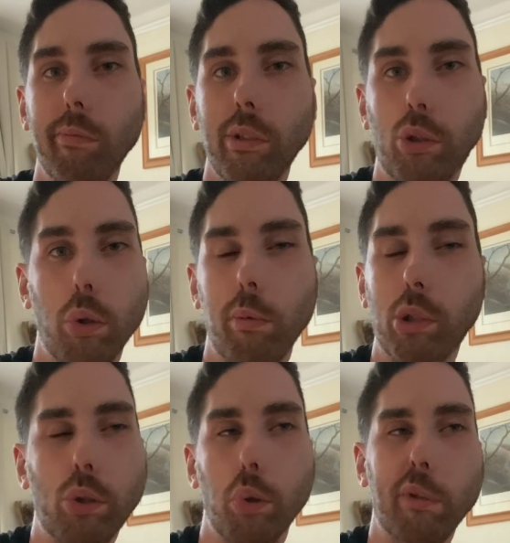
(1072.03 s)
Zoe was
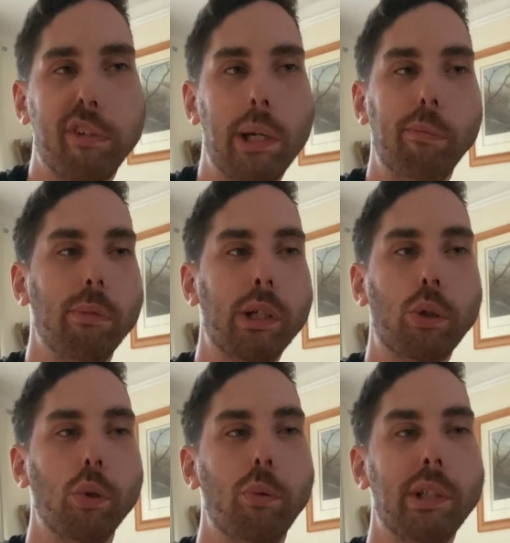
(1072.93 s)
totally fine and
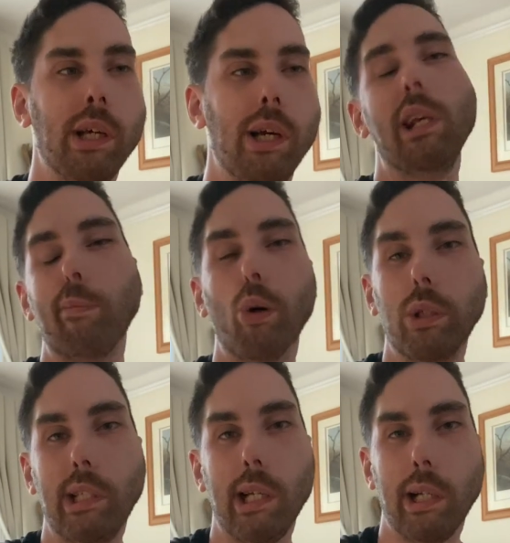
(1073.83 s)
cool with it. They both
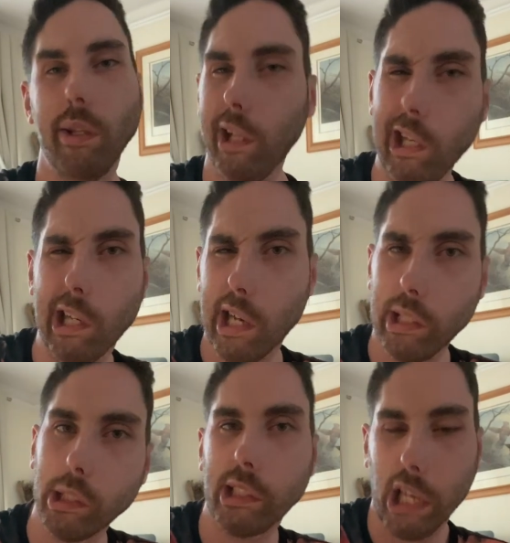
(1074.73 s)
said that they had
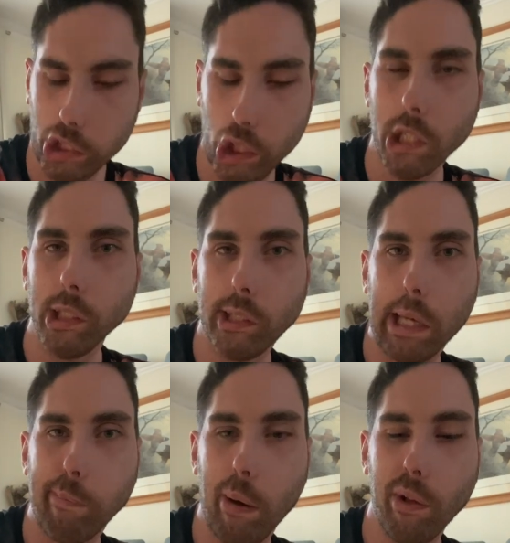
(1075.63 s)
discussions
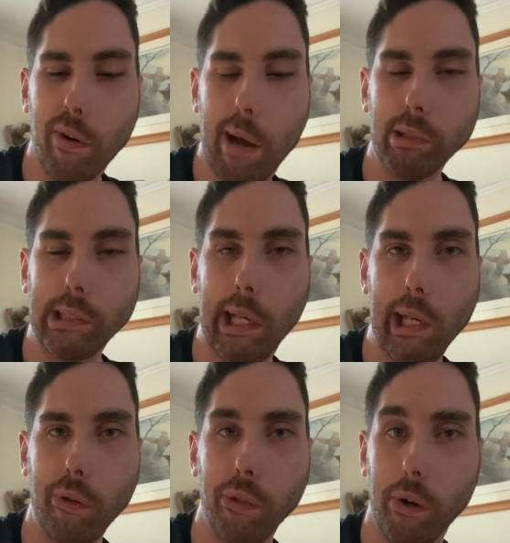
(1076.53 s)
about whether I was gay
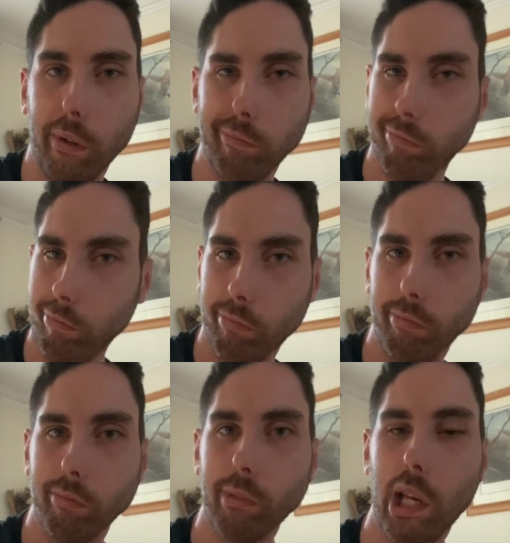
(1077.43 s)
or not.
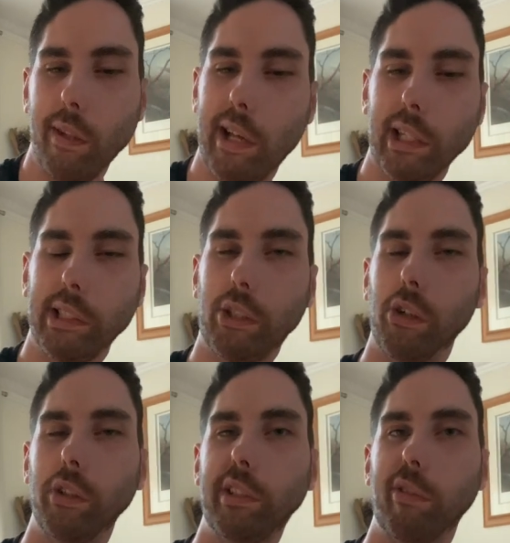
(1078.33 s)
Thanks,
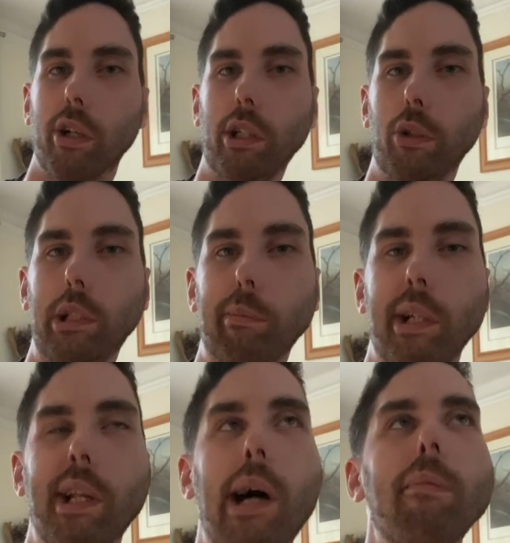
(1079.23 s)
girls, for including me in
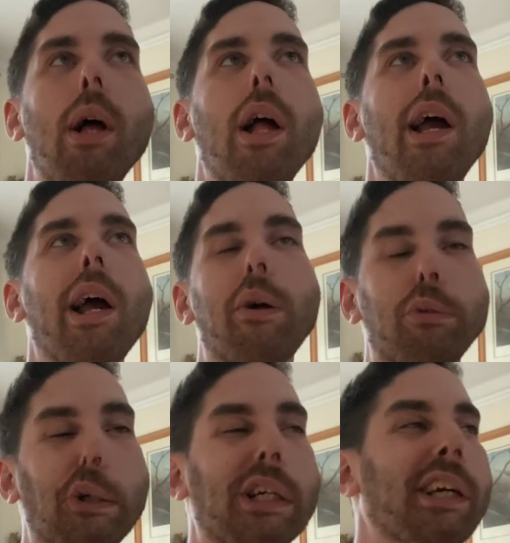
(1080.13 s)
that. No, I'm
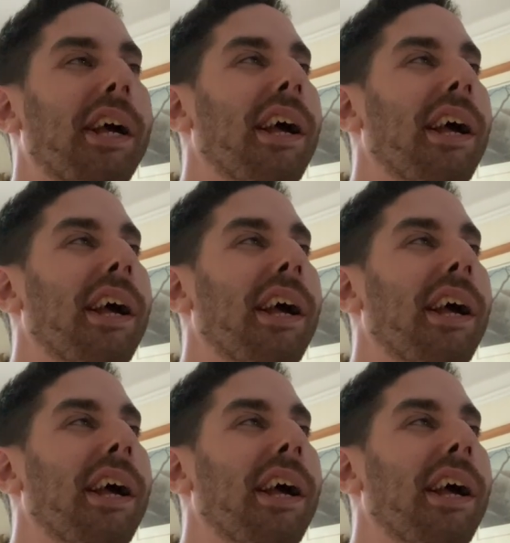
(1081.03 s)
joking.